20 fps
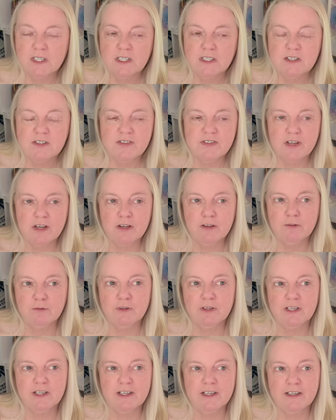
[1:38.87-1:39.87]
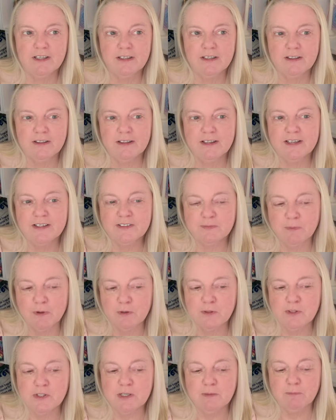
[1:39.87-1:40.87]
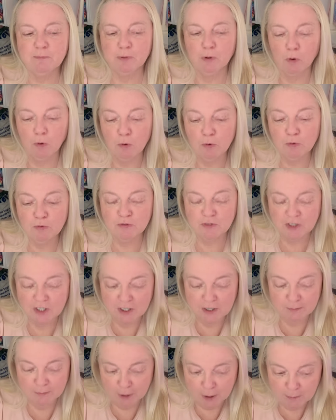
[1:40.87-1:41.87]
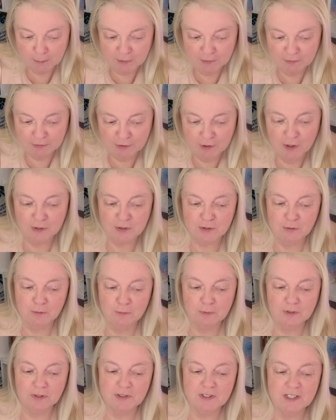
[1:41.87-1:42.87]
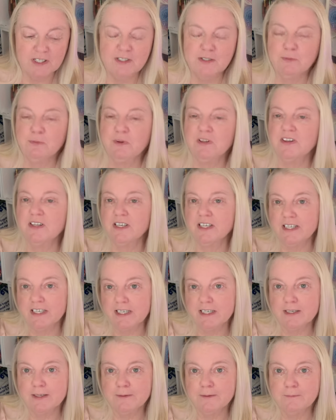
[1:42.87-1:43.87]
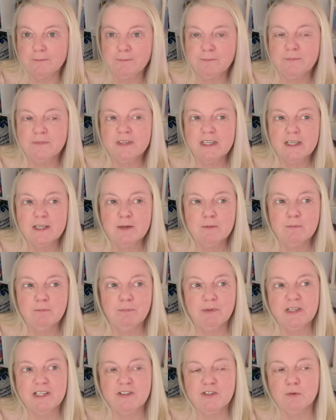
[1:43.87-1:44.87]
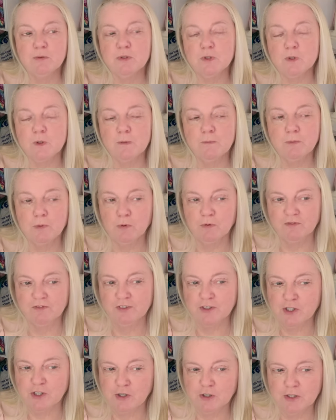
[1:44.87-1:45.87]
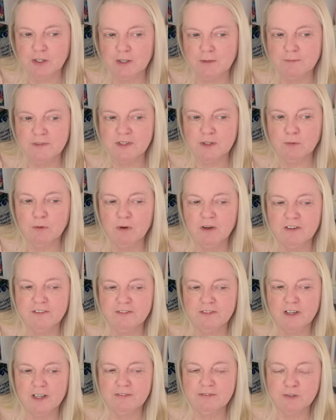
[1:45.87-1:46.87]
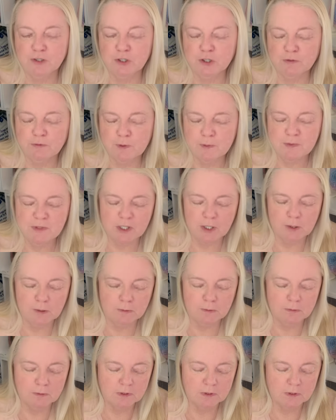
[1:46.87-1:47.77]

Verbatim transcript: So it's most important at the moment for Arsenal because they need to win the league. But it's also important for Tottenham to qualify for Europe. So